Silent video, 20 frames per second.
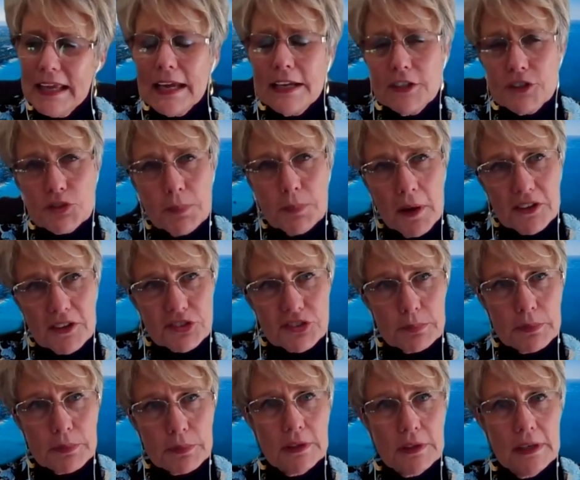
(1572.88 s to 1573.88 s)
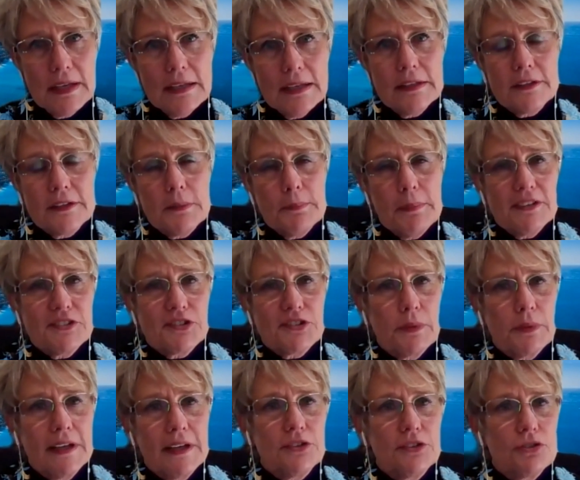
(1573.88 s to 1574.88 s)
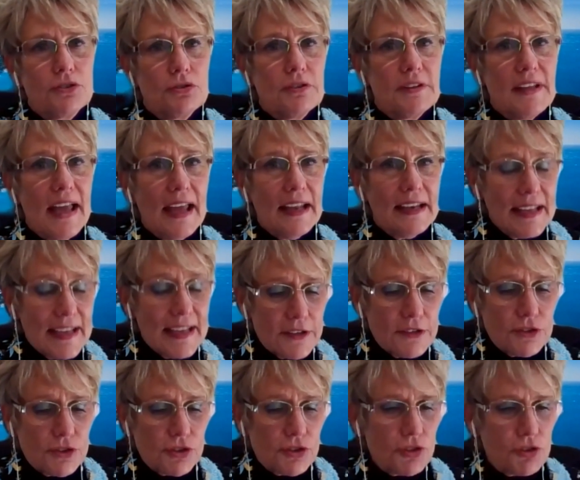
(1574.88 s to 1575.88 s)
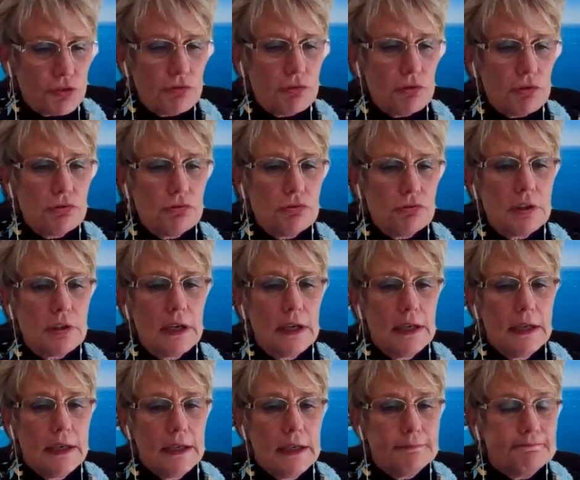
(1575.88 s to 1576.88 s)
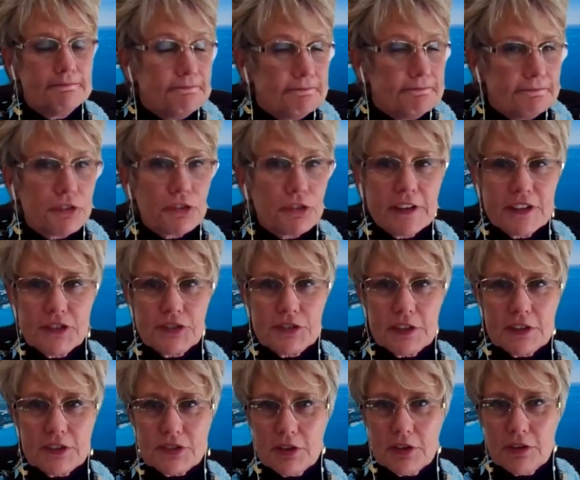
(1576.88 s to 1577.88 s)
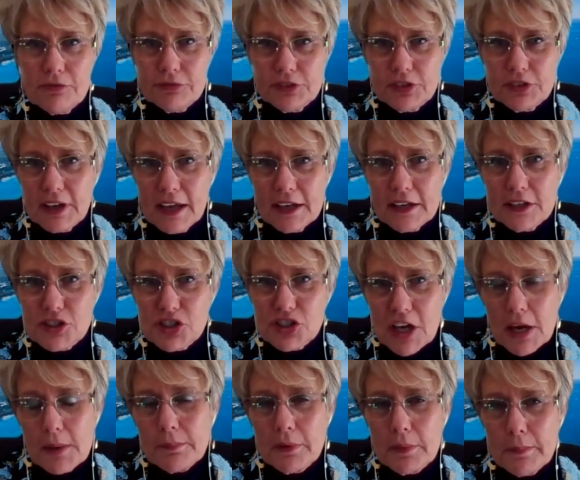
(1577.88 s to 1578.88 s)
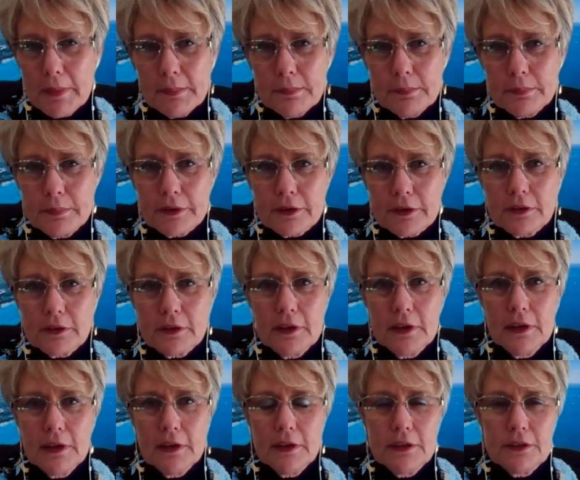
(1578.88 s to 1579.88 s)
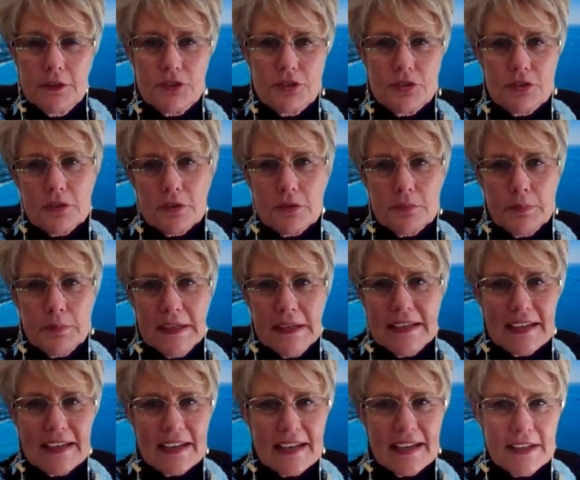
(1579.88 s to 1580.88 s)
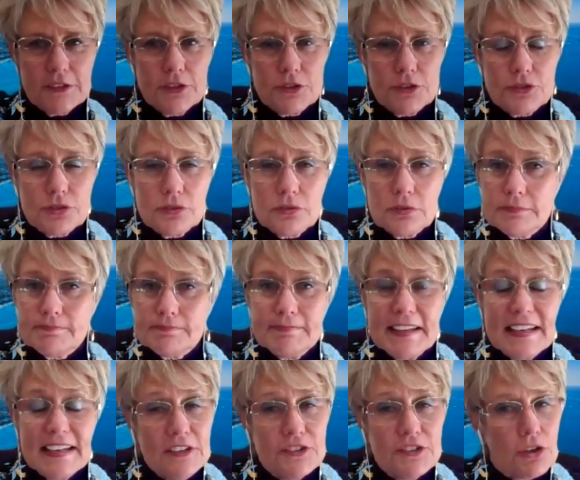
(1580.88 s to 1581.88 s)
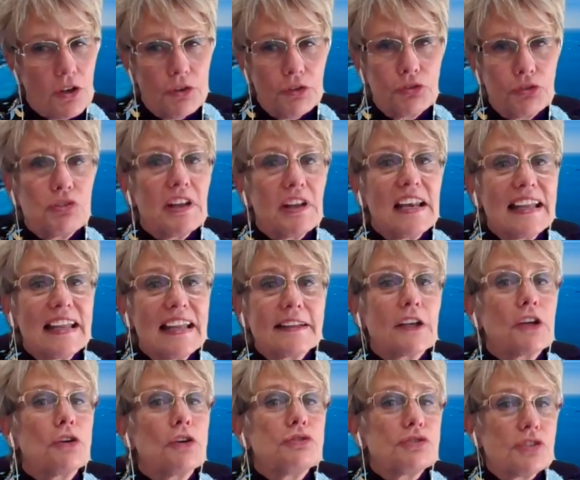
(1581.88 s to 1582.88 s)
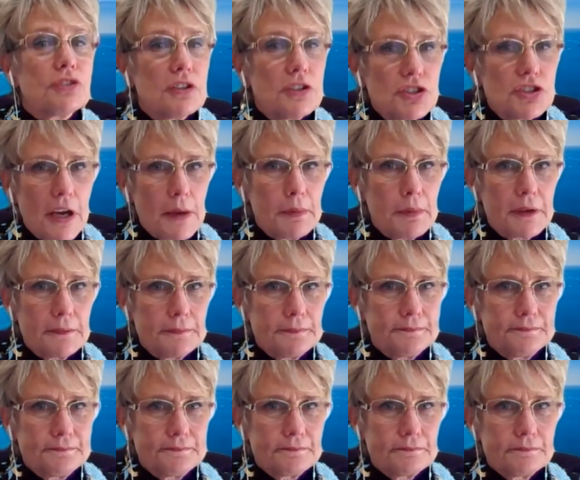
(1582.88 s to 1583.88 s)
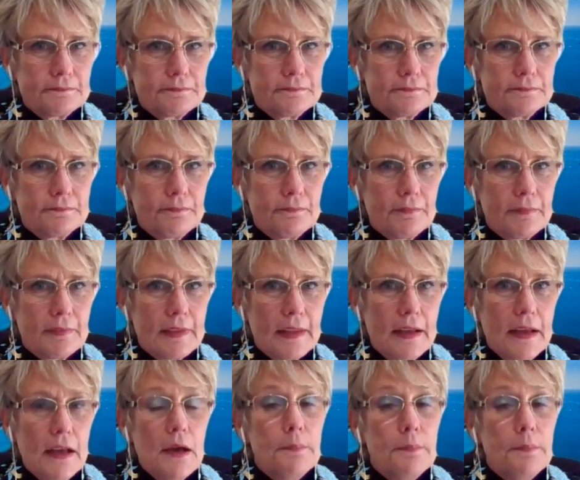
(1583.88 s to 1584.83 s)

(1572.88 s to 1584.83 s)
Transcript: And it's possible that the best way to do that is through, for instance, if to get a chamber member to be connected to, they need to go through the link that goes to the chamber. Mm-hmm.